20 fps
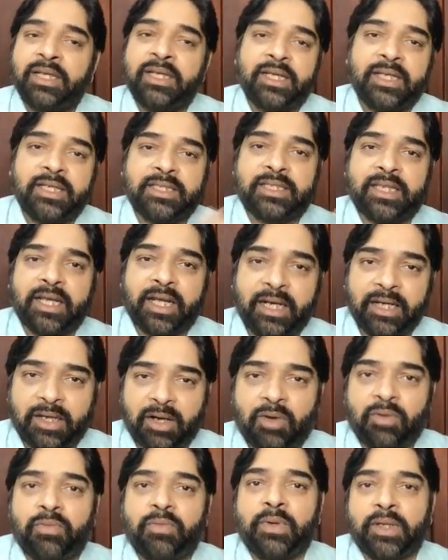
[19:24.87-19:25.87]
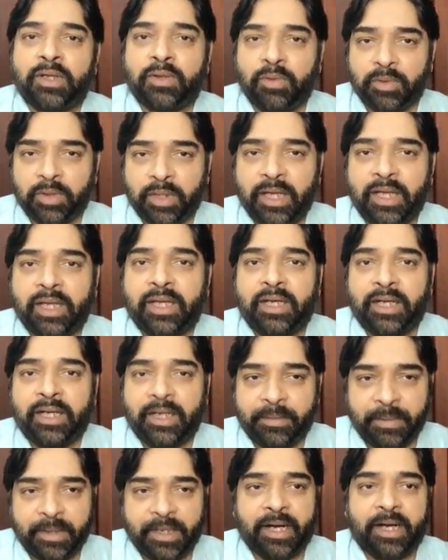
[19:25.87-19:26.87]
In second round we'll go the little
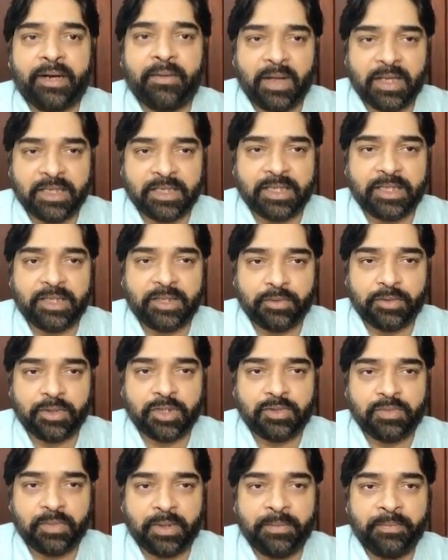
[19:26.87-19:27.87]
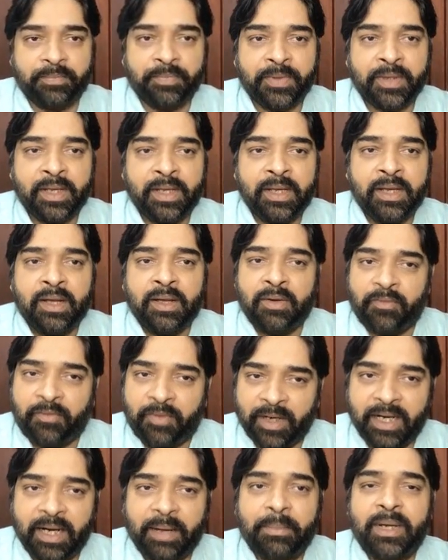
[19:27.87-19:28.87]
bit advanced into this one.
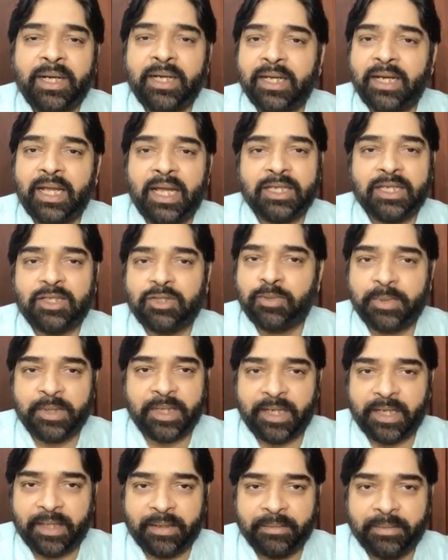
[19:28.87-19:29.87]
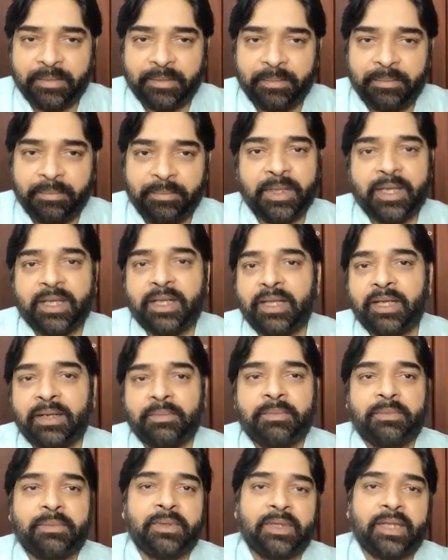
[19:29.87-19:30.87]
Fundamental has to be ready. Be clear,
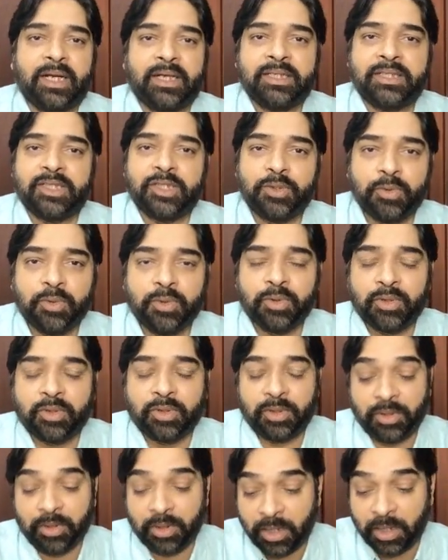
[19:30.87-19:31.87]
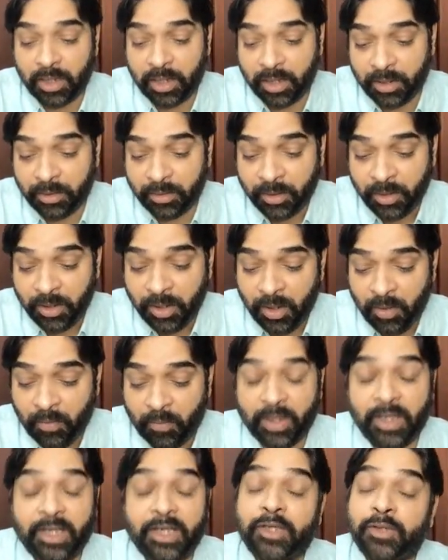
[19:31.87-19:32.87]
that is your,
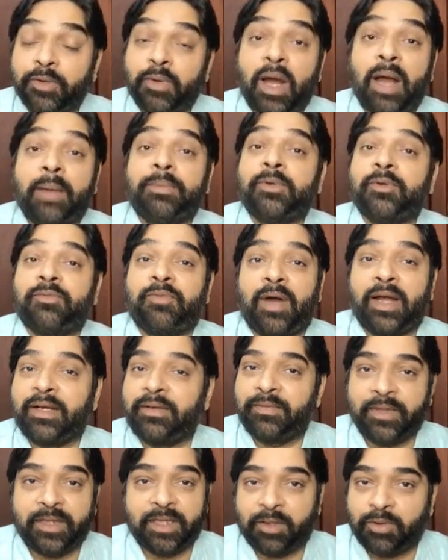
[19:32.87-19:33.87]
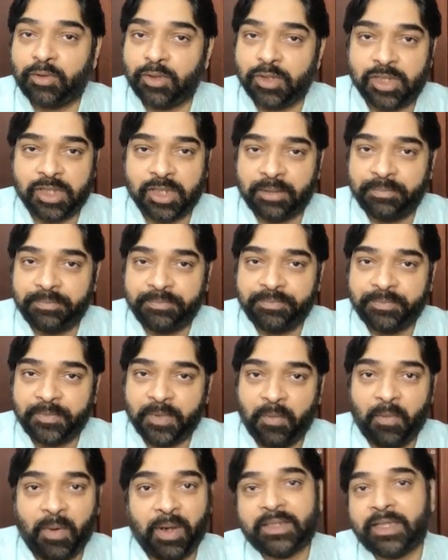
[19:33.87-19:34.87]
only you have to fight with the question.
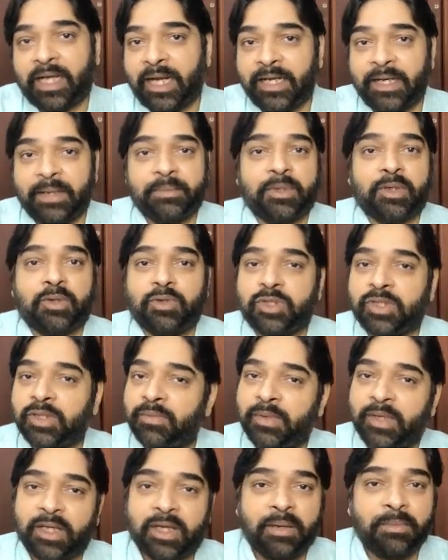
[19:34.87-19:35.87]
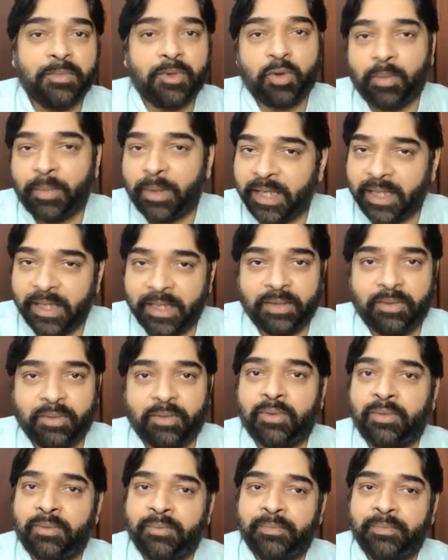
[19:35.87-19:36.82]
What kind of the question will come, nobody know.